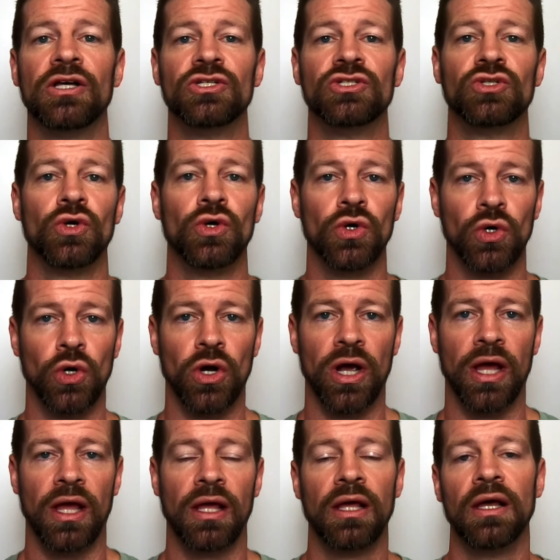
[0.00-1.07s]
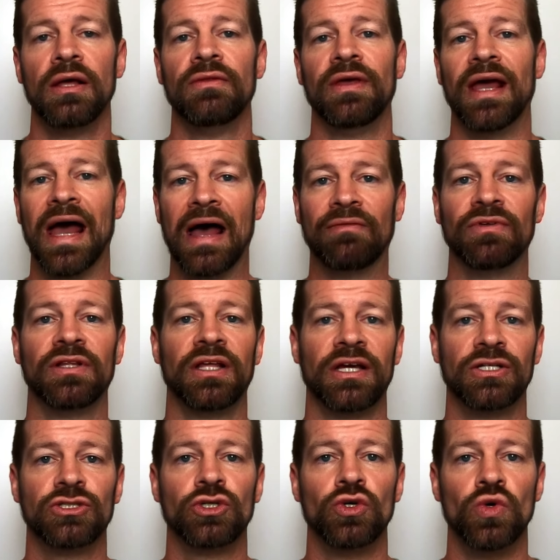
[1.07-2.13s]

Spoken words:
Azure Gray. The Avalanche